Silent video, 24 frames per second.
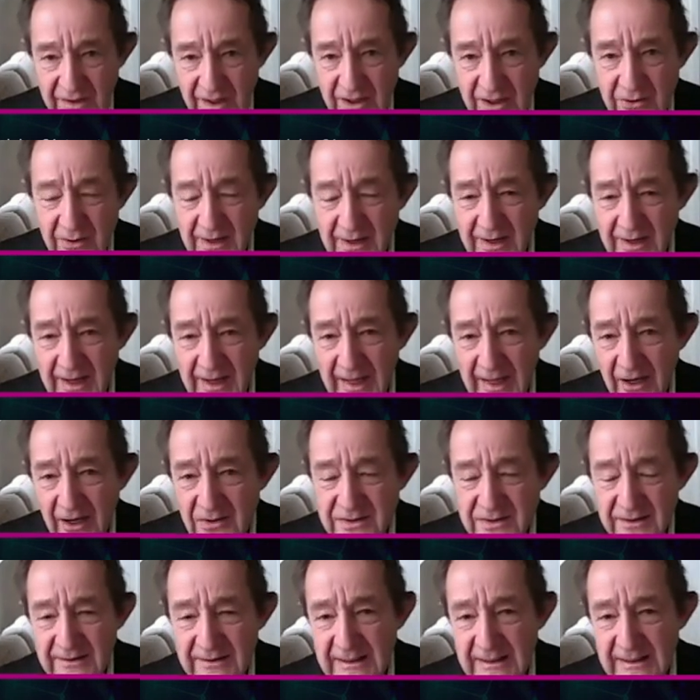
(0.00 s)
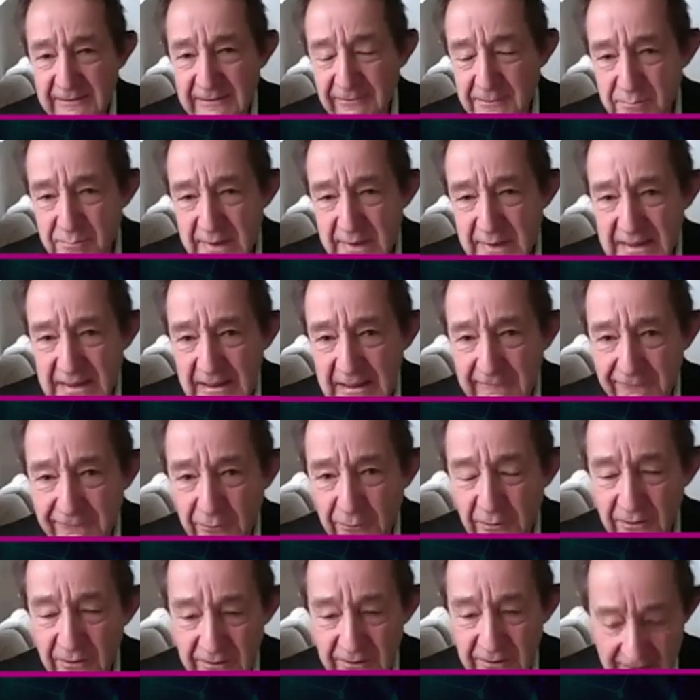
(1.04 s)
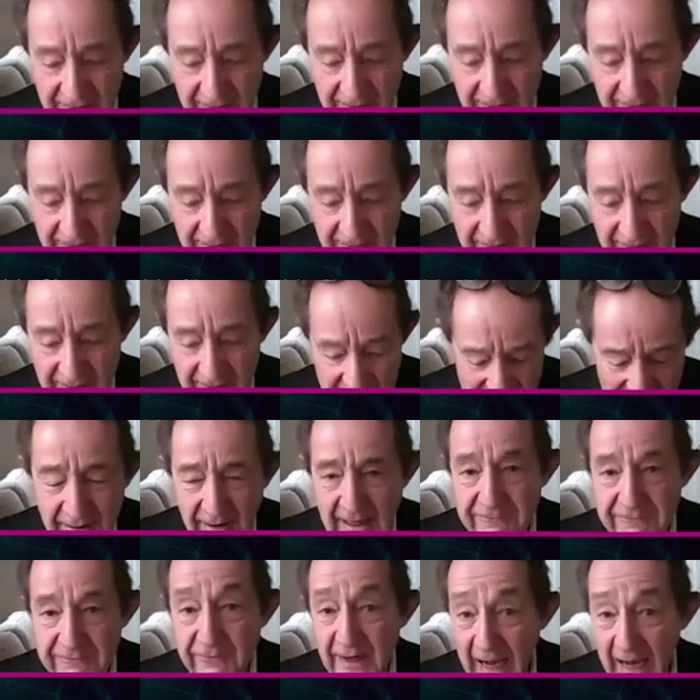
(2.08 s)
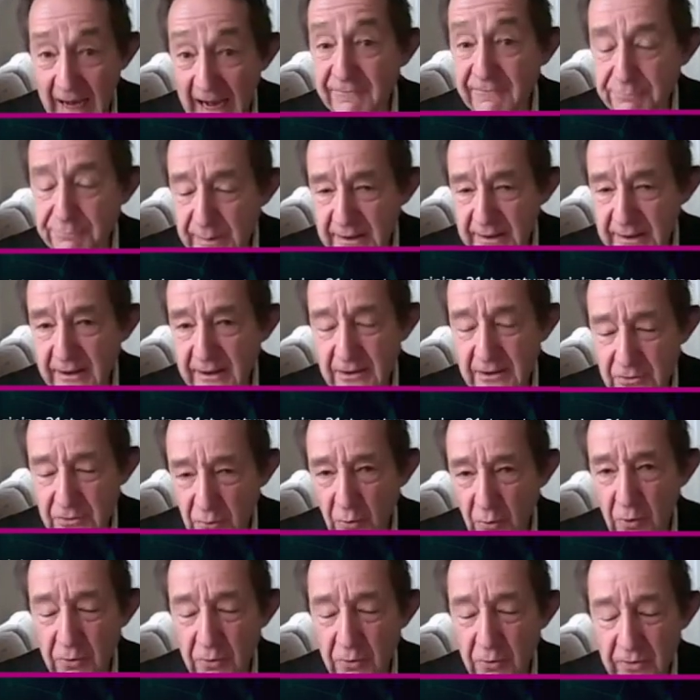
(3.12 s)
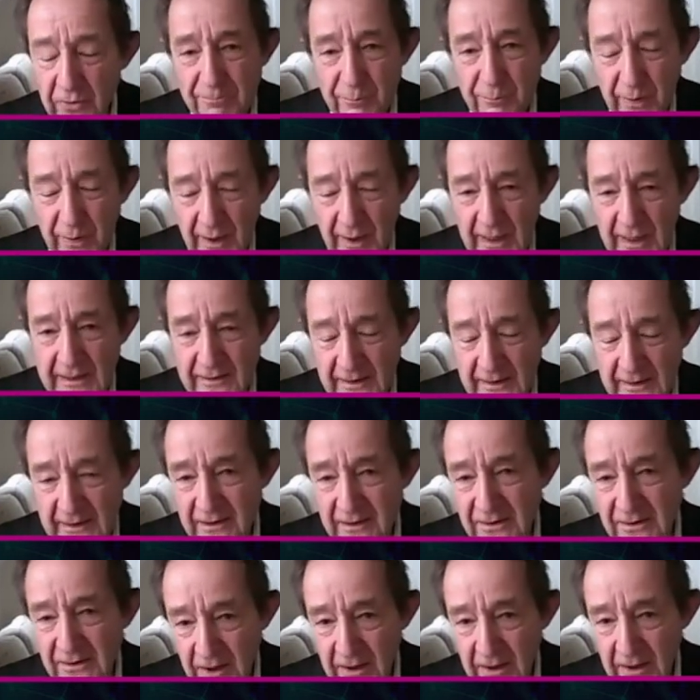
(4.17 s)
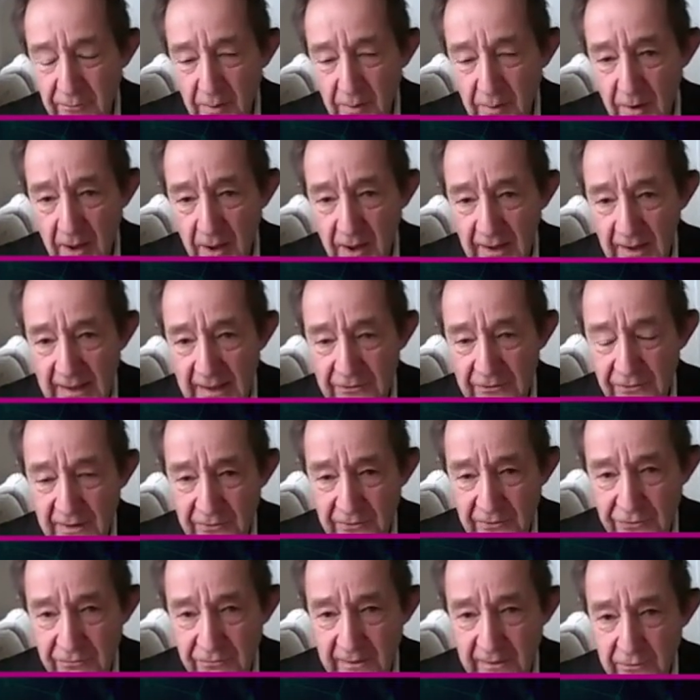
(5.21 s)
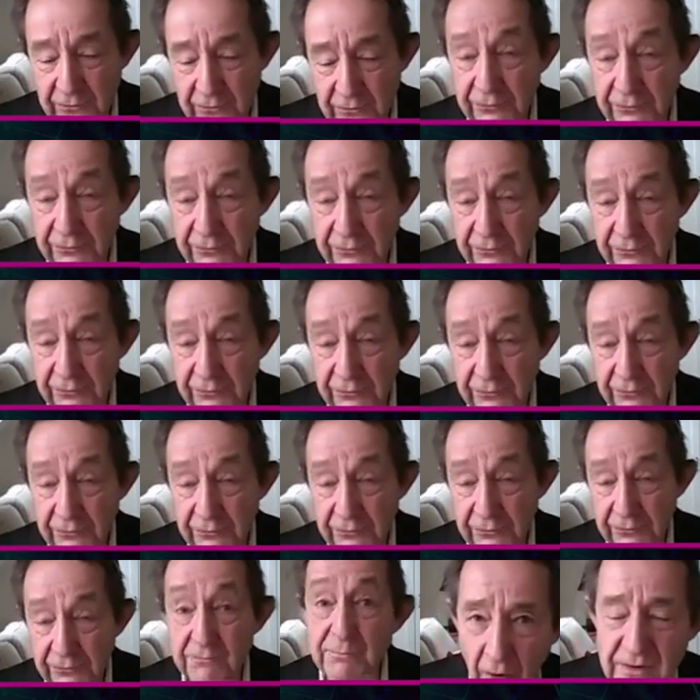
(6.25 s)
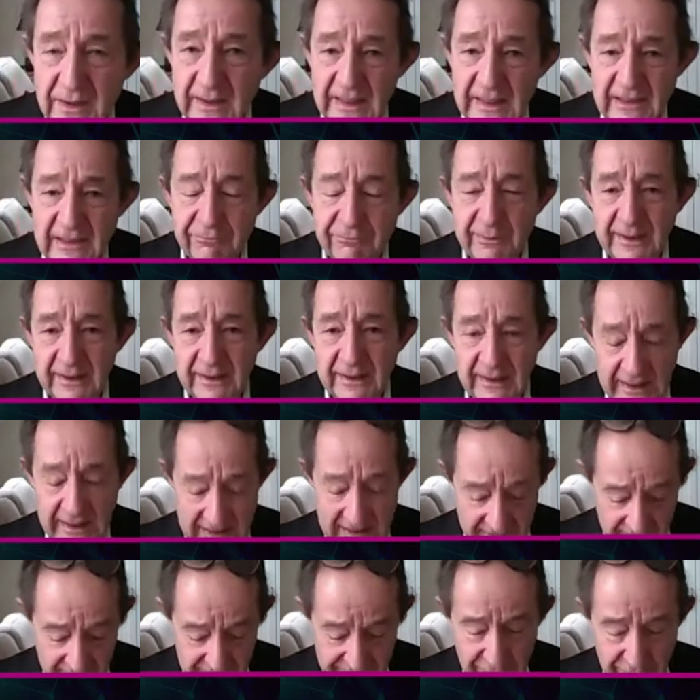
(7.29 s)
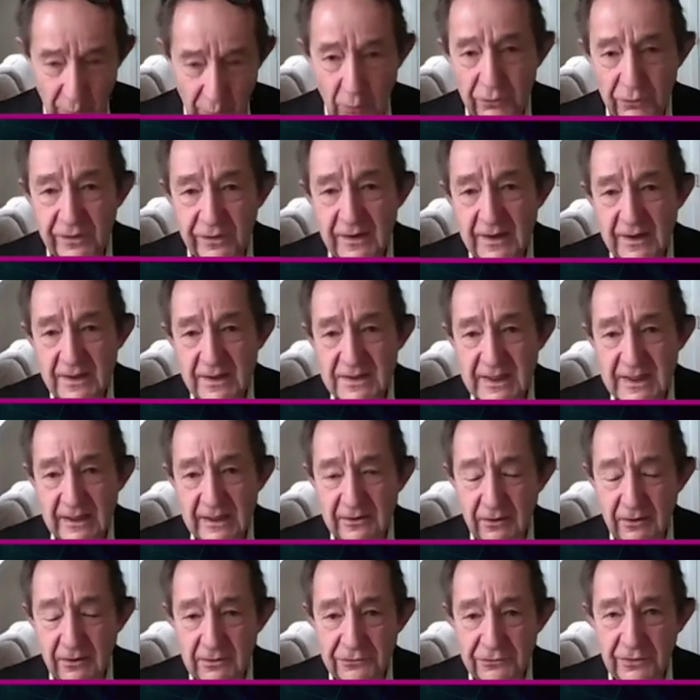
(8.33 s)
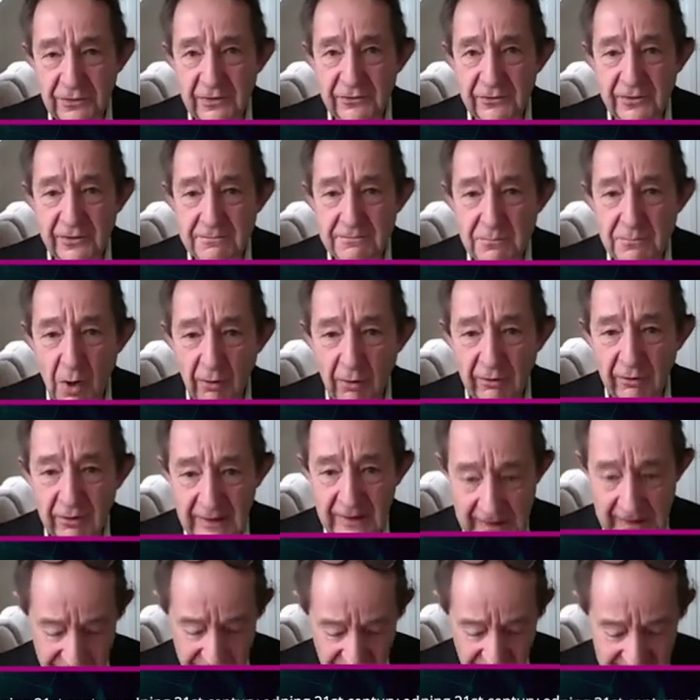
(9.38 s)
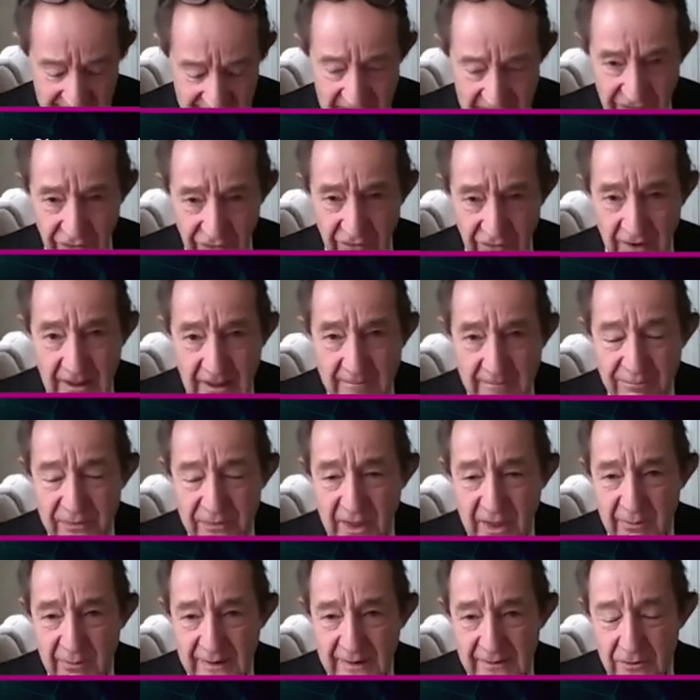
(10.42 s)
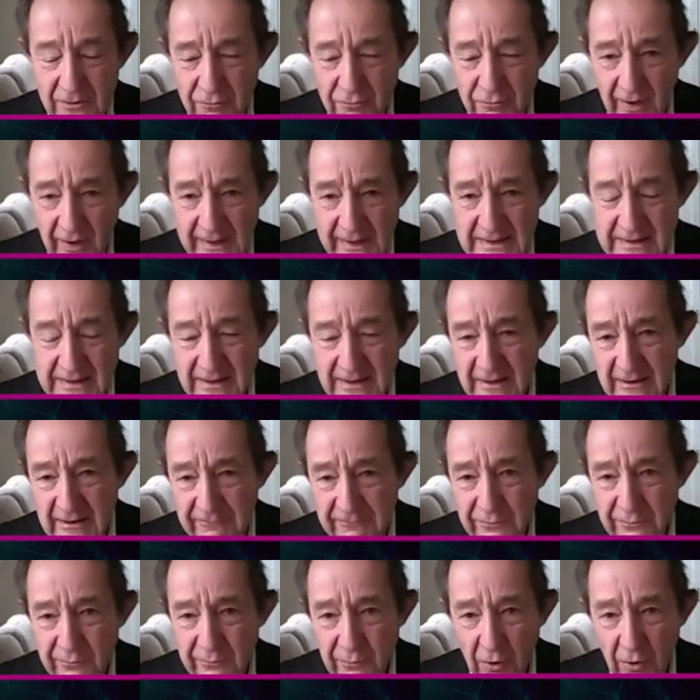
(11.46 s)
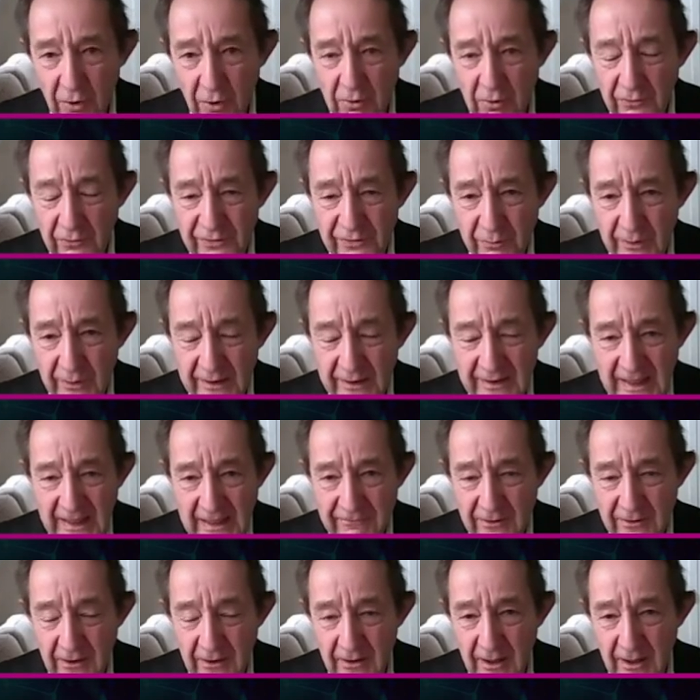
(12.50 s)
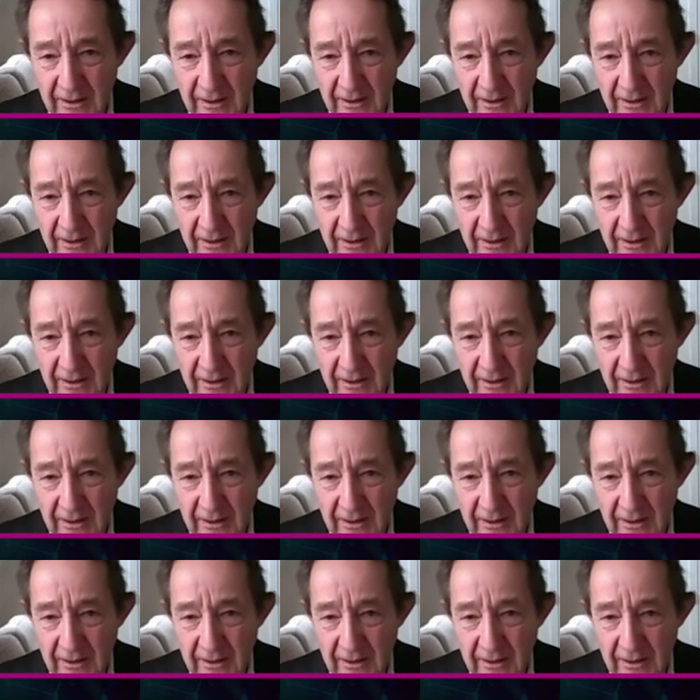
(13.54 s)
intelligence to know how to live a meaningful and happy life, have been ignored by the third education revolution, but will not if we get ahead of the fourth technologies. The moral education, knowing the right from wrong so one can have a